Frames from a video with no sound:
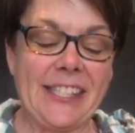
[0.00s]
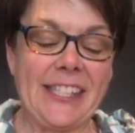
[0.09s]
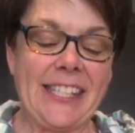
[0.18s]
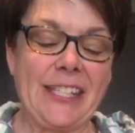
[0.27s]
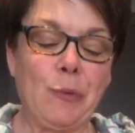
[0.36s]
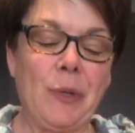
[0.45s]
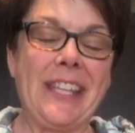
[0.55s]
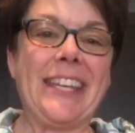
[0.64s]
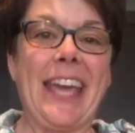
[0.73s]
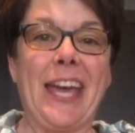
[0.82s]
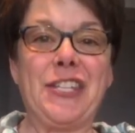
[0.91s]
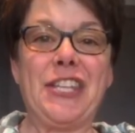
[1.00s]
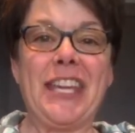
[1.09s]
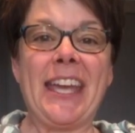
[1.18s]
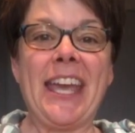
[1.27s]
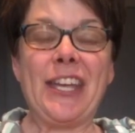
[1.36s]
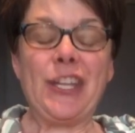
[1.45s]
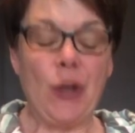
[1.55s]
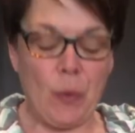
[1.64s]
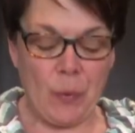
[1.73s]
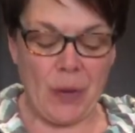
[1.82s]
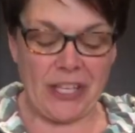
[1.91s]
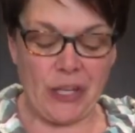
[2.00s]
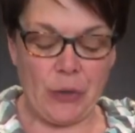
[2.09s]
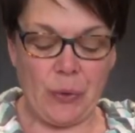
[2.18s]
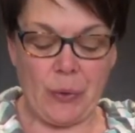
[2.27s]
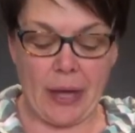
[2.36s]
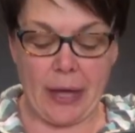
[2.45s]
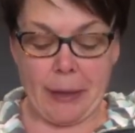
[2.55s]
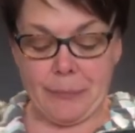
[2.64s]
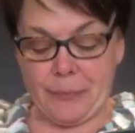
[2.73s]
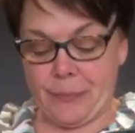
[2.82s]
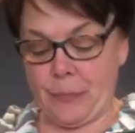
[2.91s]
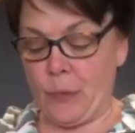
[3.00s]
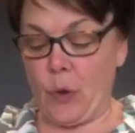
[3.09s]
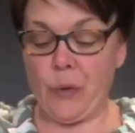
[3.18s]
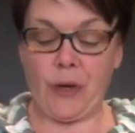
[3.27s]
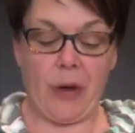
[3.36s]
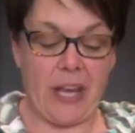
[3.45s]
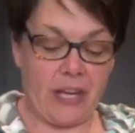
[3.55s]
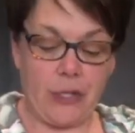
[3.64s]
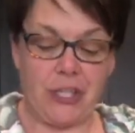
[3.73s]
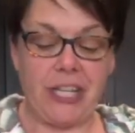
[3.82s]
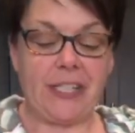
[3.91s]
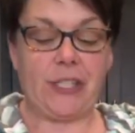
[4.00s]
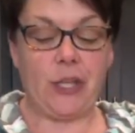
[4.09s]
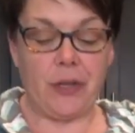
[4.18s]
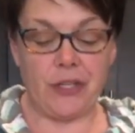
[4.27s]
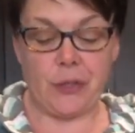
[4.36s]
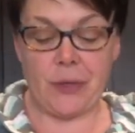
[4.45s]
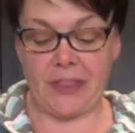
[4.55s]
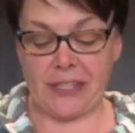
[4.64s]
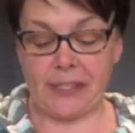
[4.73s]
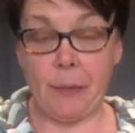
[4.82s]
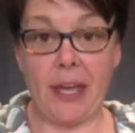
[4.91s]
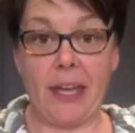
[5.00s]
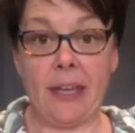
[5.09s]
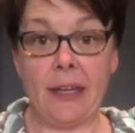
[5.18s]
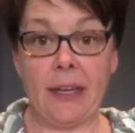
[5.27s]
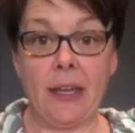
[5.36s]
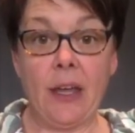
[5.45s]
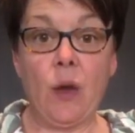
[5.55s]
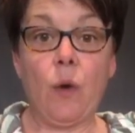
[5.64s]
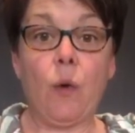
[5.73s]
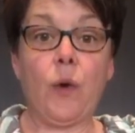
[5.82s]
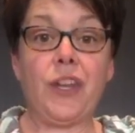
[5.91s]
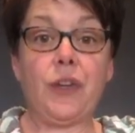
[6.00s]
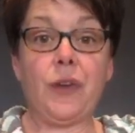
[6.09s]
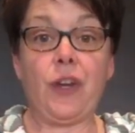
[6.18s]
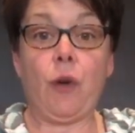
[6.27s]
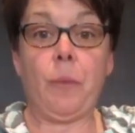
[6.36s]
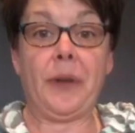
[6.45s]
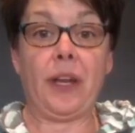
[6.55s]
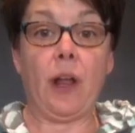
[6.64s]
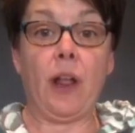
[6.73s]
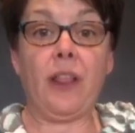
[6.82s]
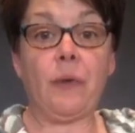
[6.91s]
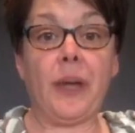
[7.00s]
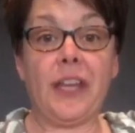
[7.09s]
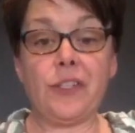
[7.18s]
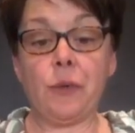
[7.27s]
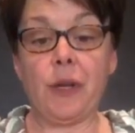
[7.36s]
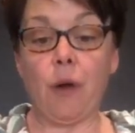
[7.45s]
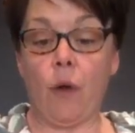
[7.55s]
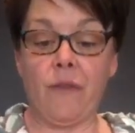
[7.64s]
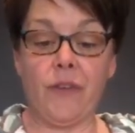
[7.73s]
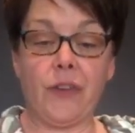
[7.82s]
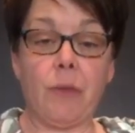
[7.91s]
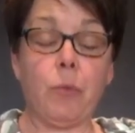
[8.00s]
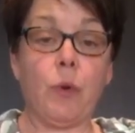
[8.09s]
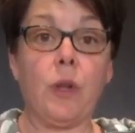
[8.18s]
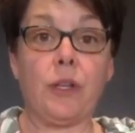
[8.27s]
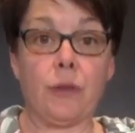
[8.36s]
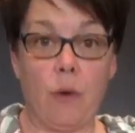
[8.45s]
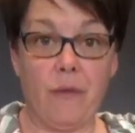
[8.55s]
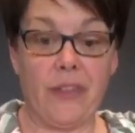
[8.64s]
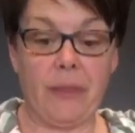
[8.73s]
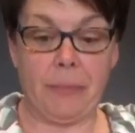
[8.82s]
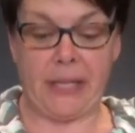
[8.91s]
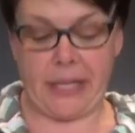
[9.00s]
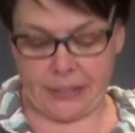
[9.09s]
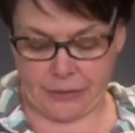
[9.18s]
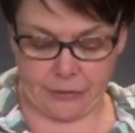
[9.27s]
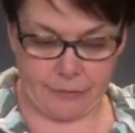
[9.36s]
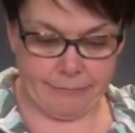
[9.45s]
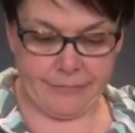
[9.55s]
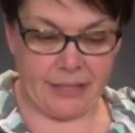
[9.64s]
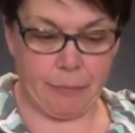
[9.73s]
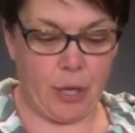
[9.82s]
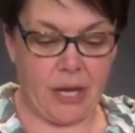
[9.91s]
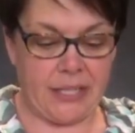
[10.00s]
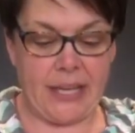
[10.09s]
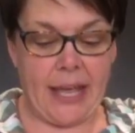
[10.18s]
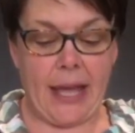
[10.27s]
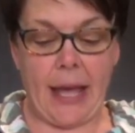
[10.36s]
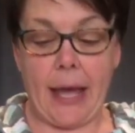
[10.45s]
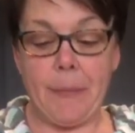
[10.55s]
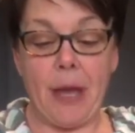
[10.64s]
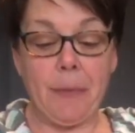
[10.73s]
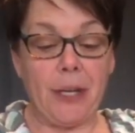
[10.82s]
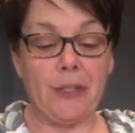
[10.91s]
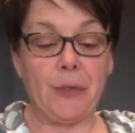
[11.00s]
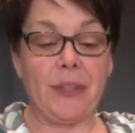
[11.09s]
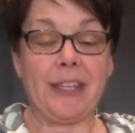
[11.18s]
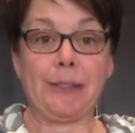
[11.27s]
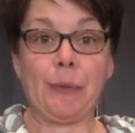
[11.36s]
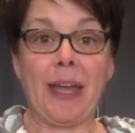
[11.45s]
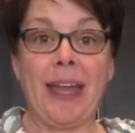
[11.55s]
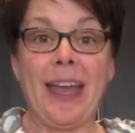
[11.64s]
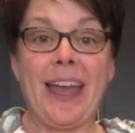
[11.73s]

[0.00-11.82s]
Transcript: It's really catchy. You know, when you go to grate your cheese, you can do it this way, or you can open it all the way and do it over the bowl or over the plate or the pot. I'm gonna do it this way.